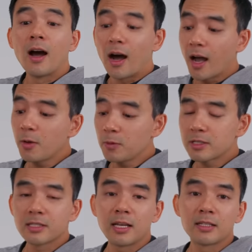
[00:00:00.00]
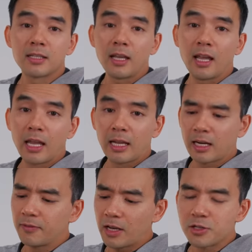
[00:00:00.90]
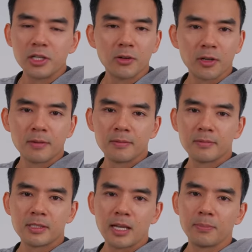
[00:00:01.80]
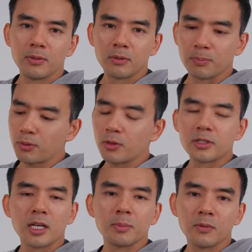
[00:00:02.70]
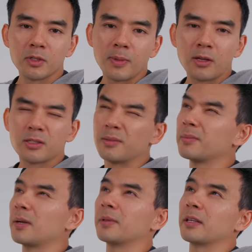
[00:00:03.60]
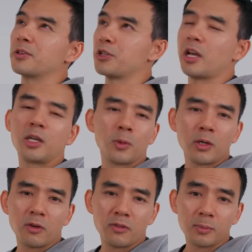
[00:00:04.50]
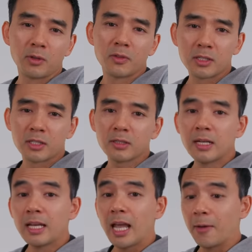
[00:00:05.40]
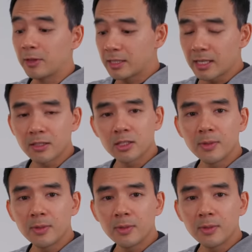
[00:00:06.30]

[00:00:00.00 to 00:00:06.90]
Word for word: I was sent a kind of engineering sample or prototype of this mouse sometime like January or February of this year. And when they sent it